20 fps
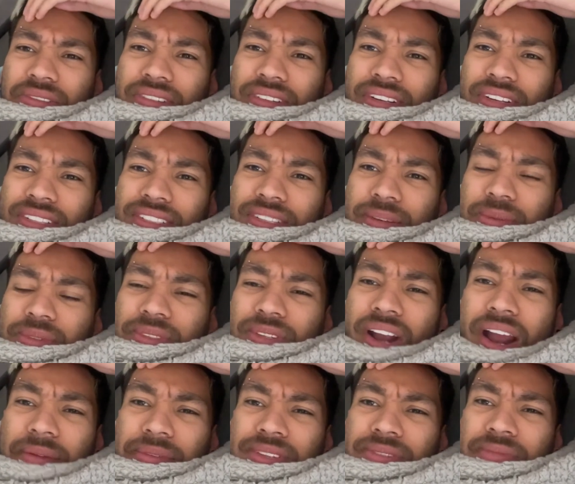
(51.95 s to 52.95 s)
of
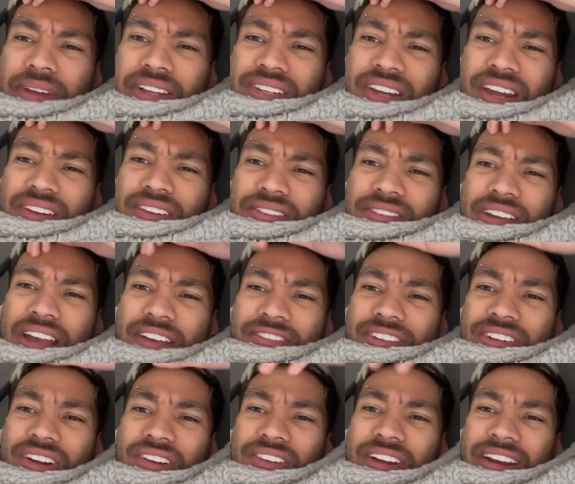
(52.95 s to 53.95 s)
subscribe to my channel if you haven't
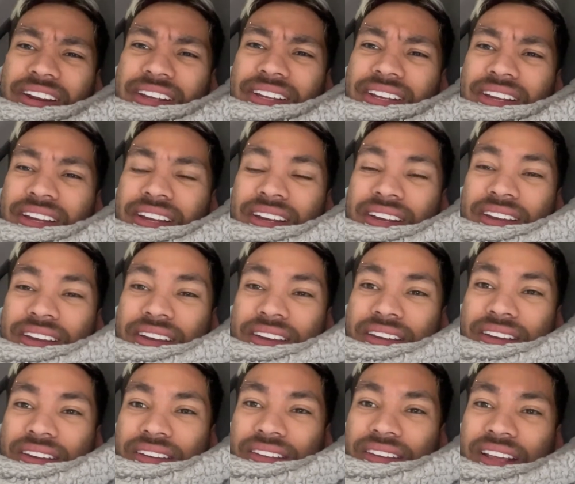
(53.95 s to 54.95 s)
already.
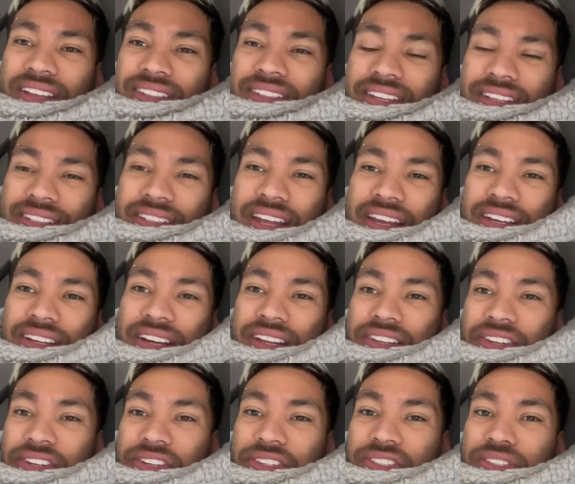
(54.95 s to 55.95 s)
That's things like other
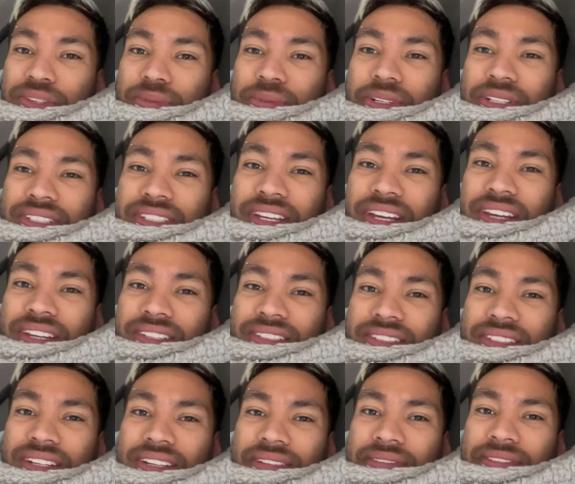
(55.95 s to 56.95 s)
YouTubers say and
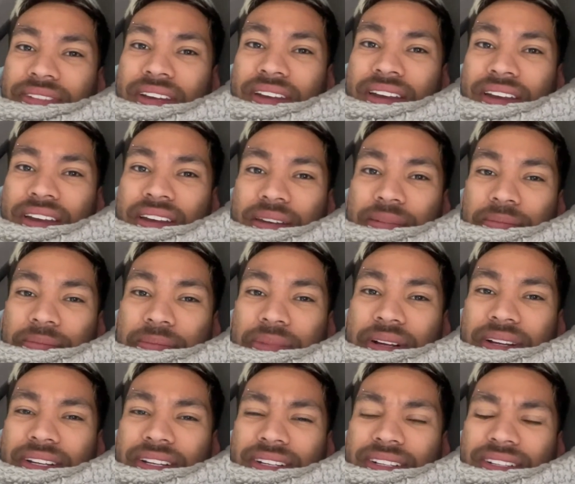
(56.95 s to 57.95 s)
stuff.
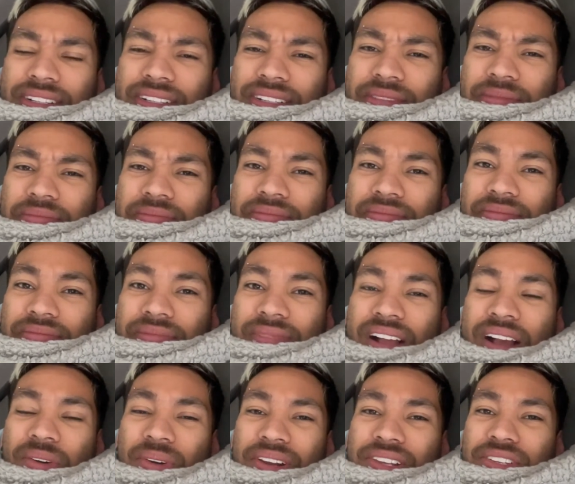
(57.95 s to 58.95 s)
But I
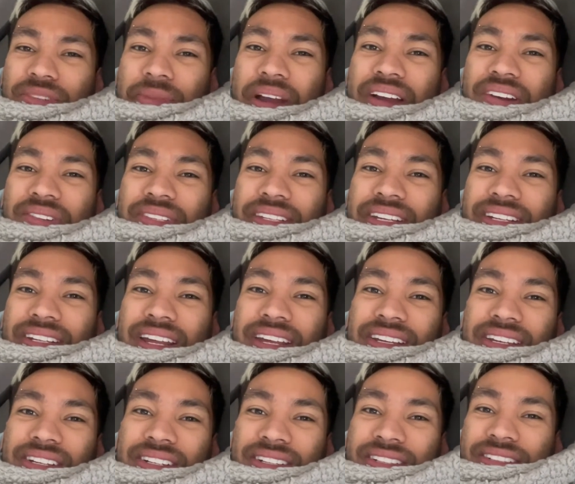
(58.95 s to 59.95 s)
want to do my own thing,
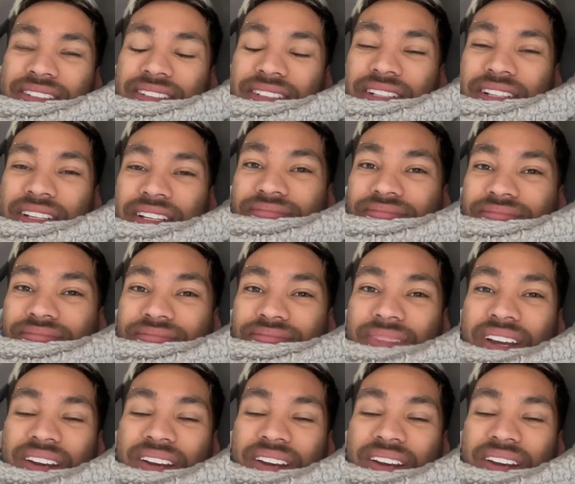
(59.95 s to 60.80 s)
I